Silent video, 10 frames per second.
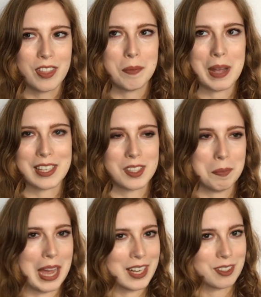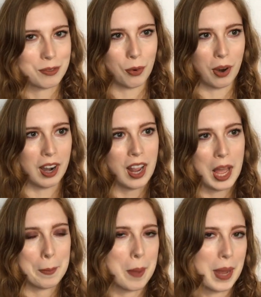the best bet for
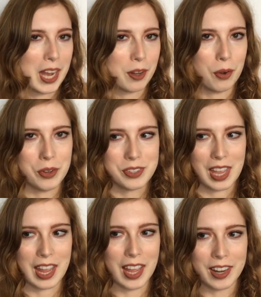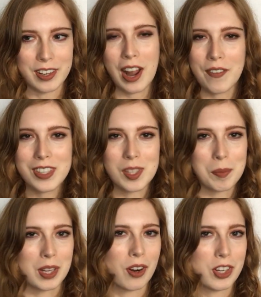my panning goals and for having some
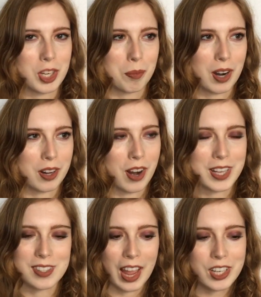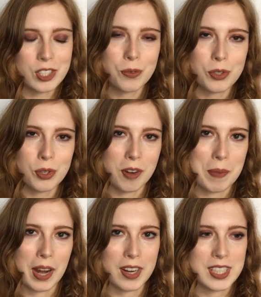encouraging progress and just for sort of
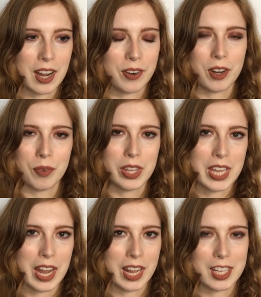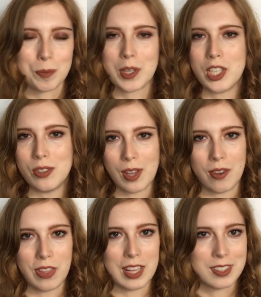paring down and really getting as much use out of
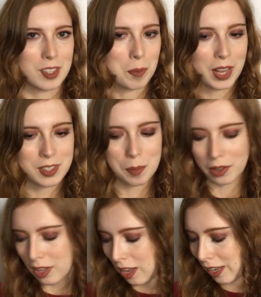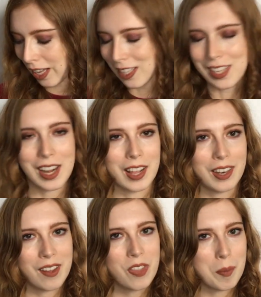things as possible. Like I said, I
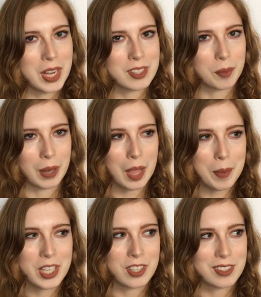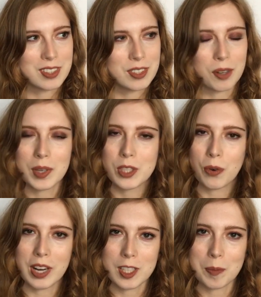love the mini Sublime, I just don't reach for
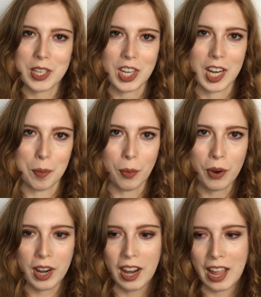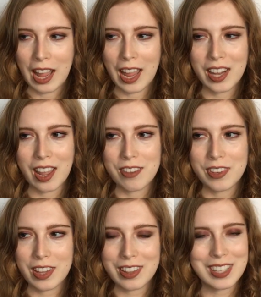it as much anymore, and I
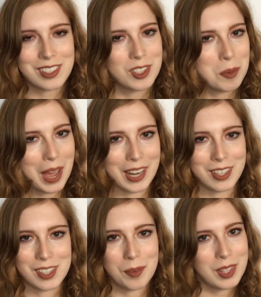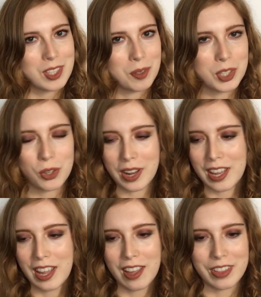feel like that's too bad because I really do enjoy
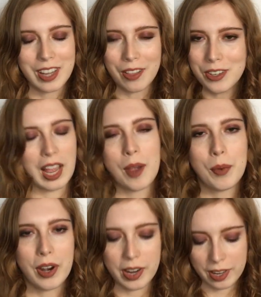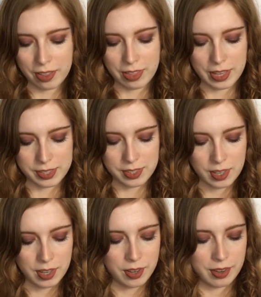the colors. I'm wearing this,
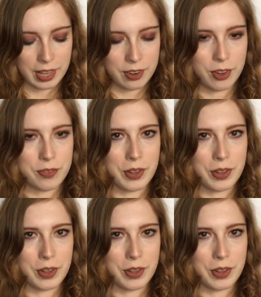I don't know if you